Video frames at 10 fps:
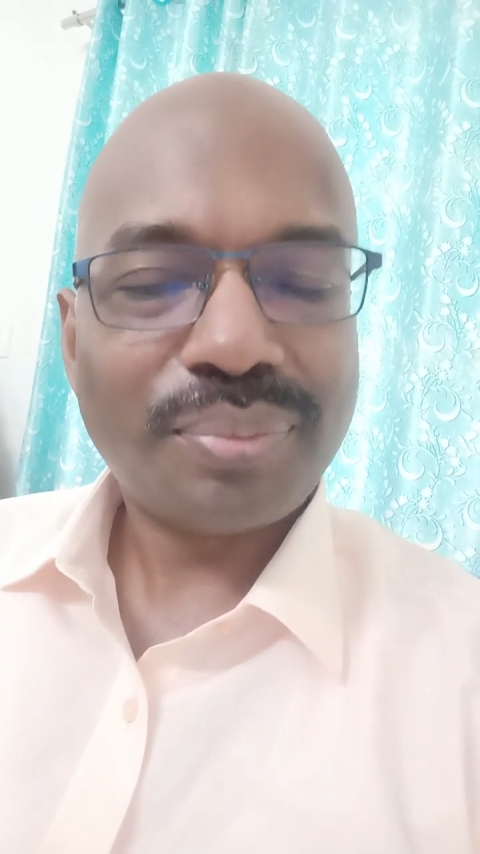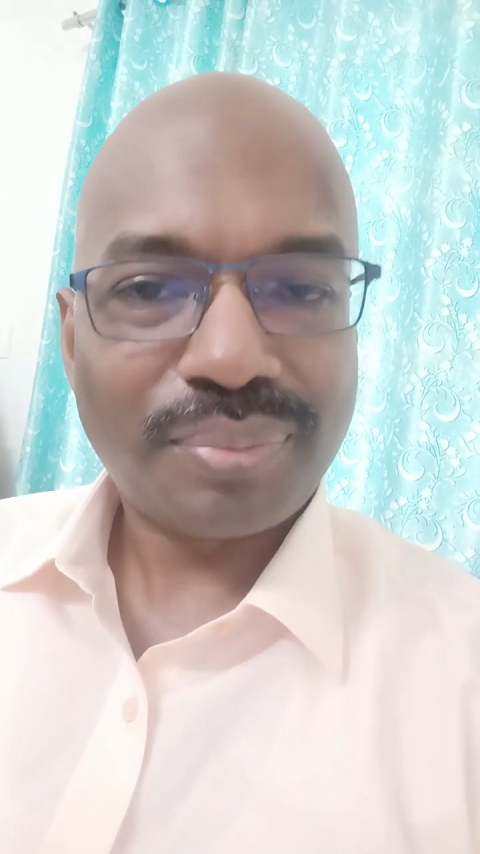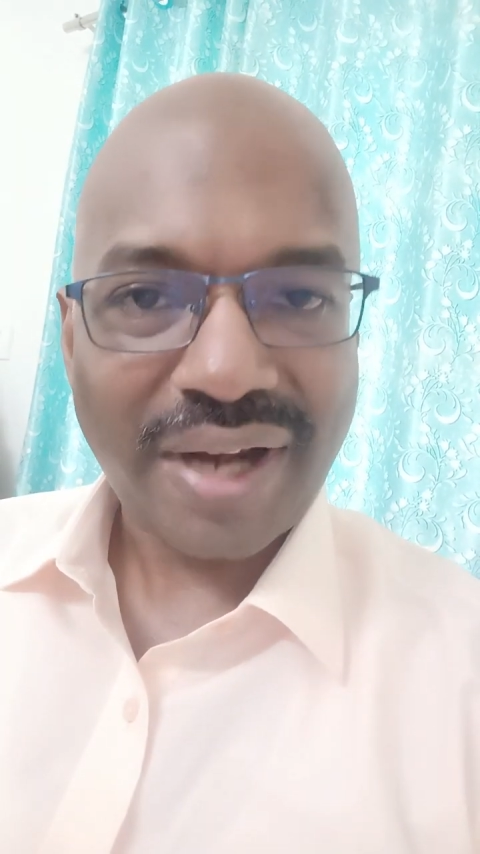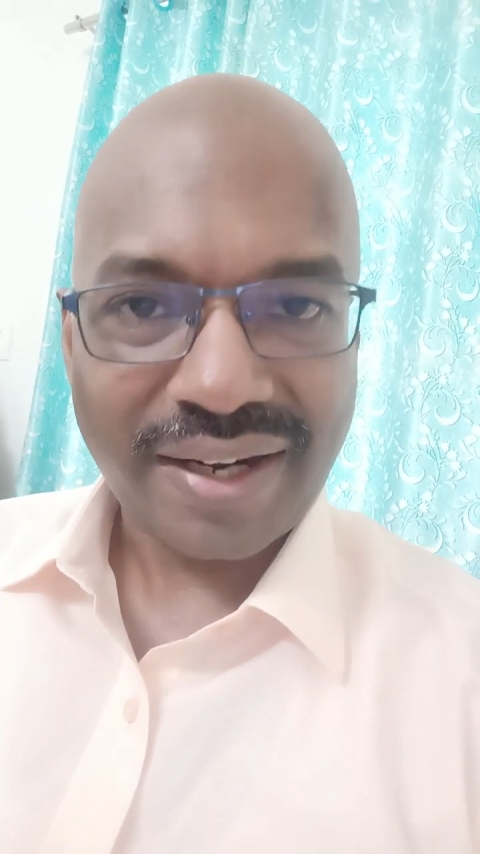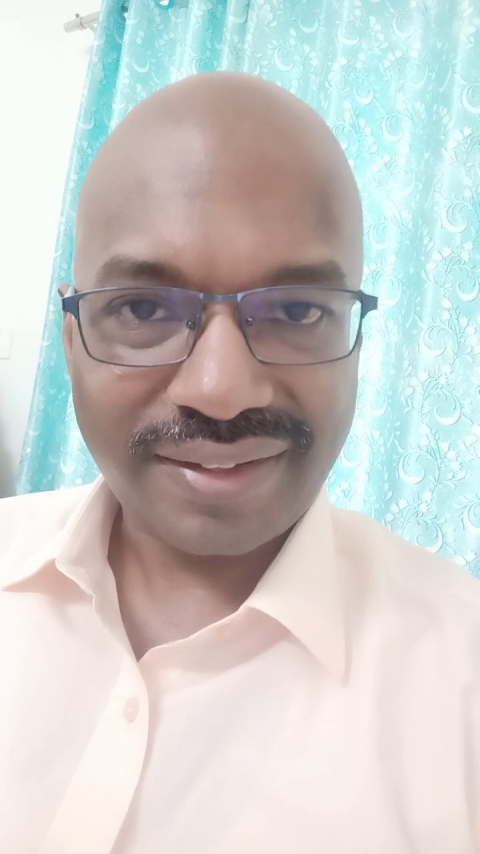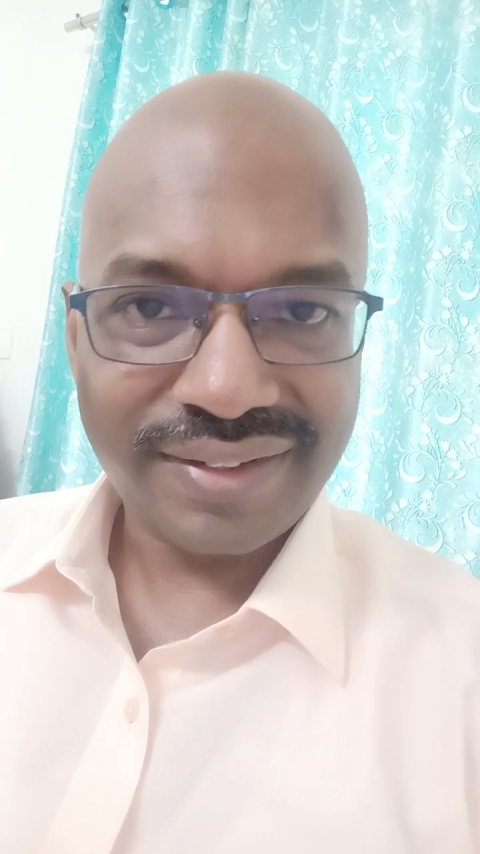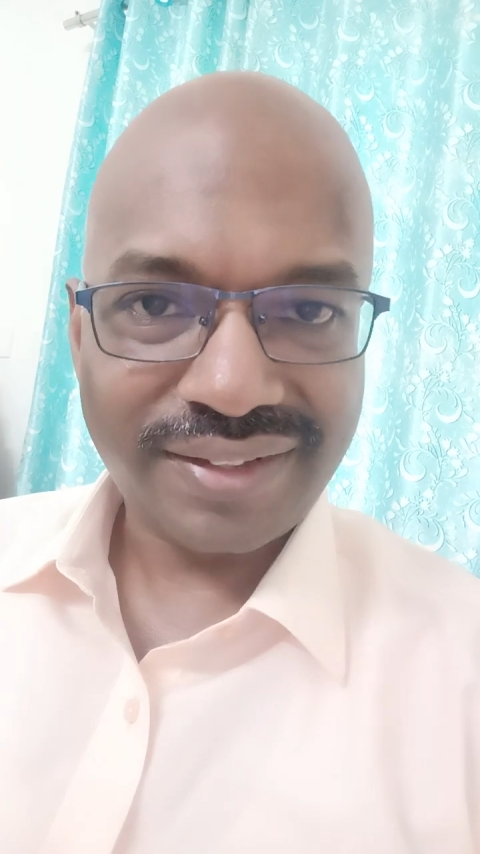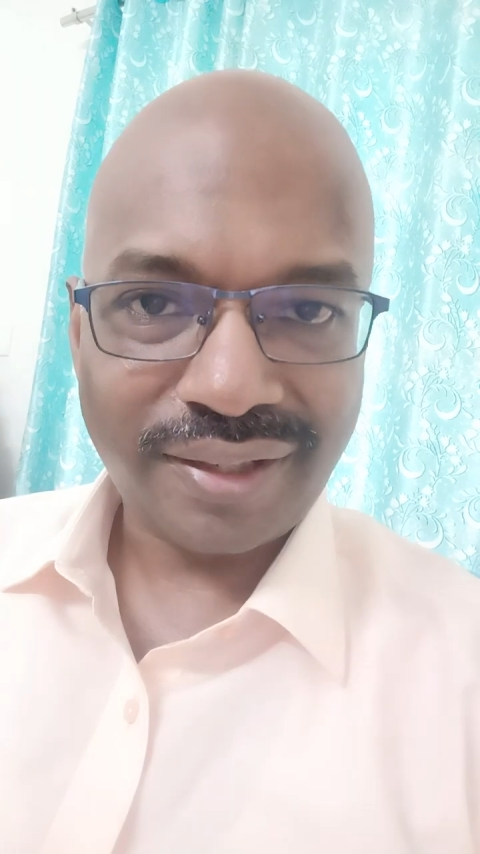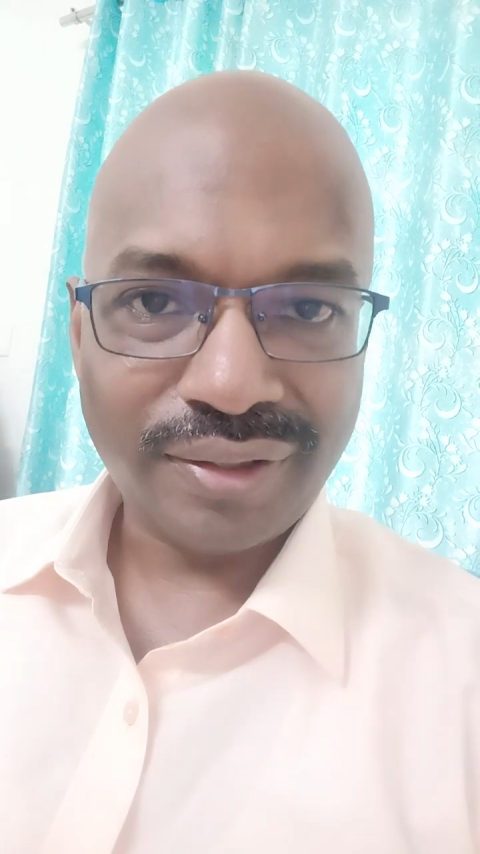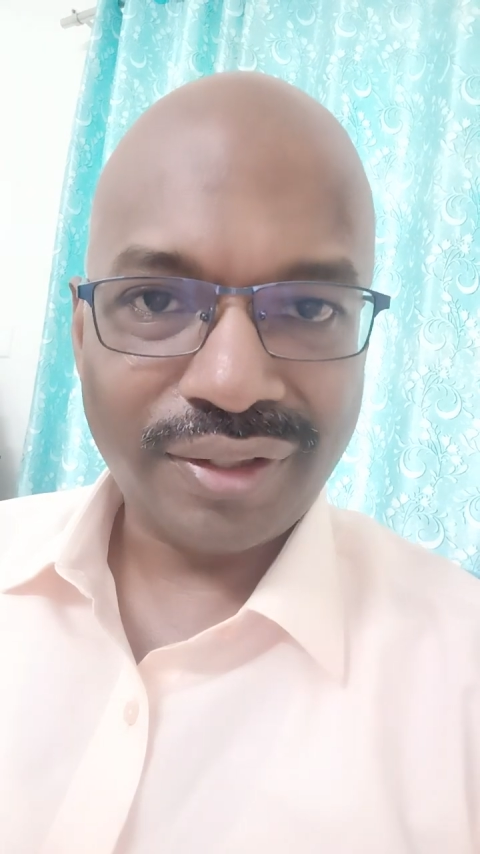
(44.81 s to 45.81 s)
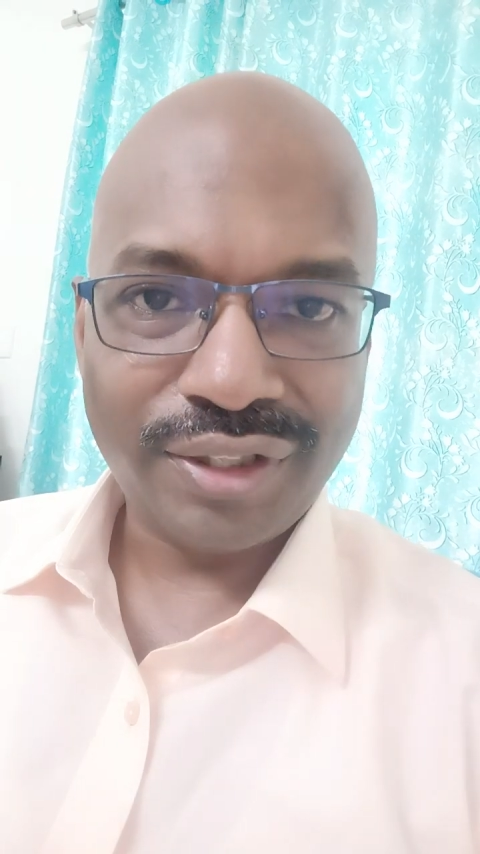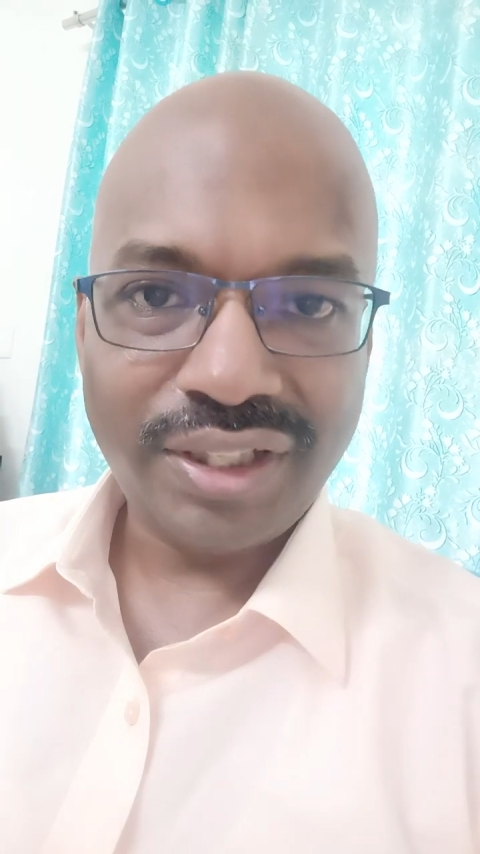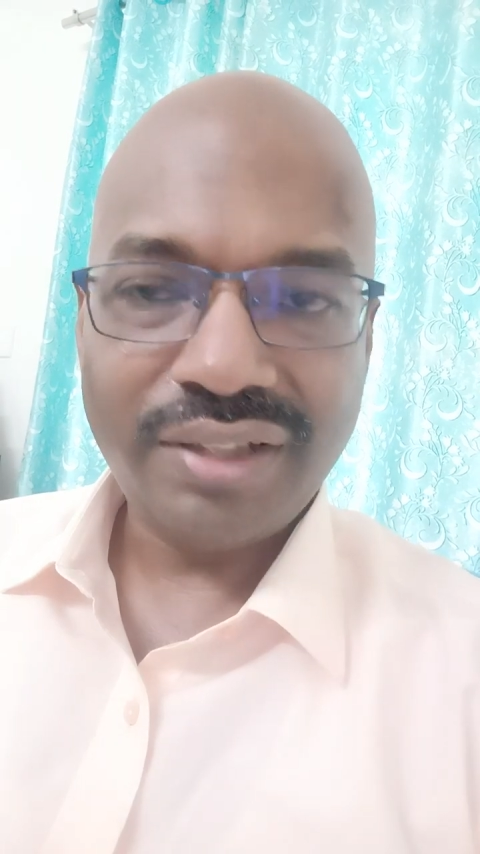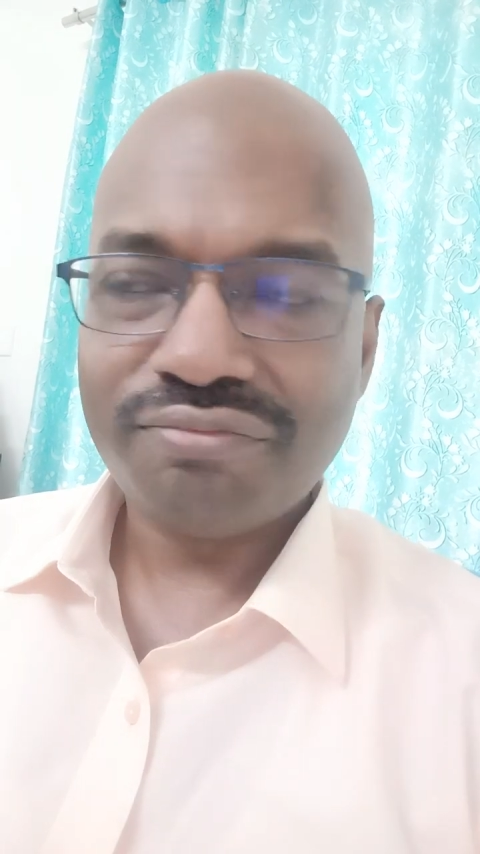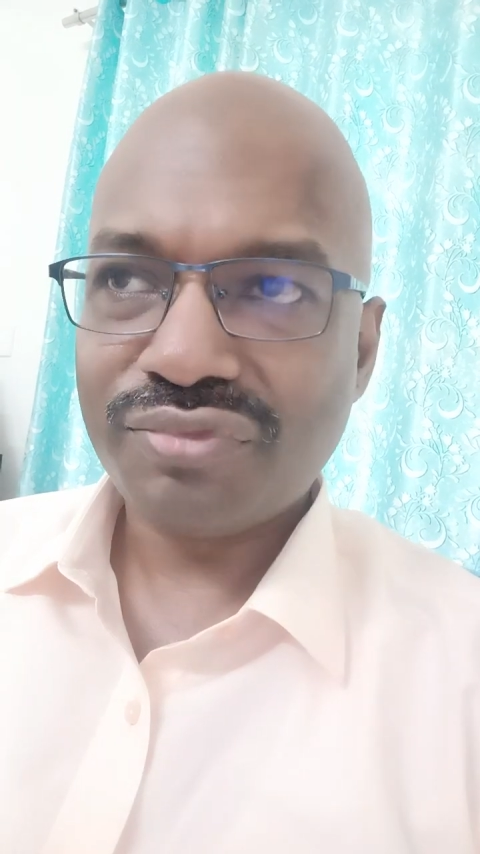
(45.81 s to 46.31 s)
practice regularly.